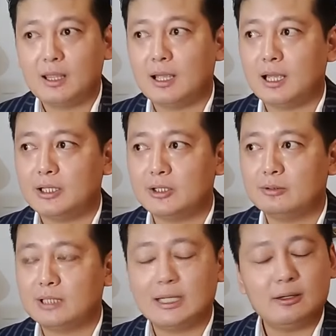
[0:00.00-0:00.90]
and you
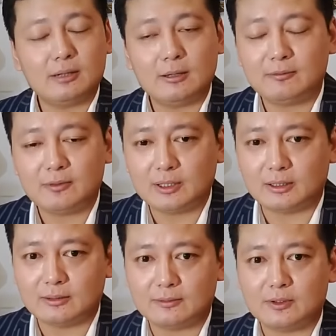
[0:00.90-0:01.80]
lay out up front
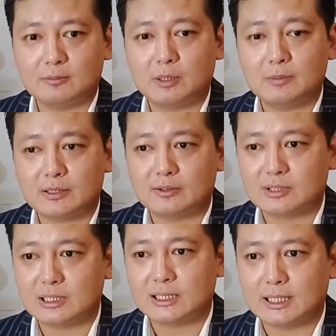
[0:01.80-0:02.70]
for the public to see.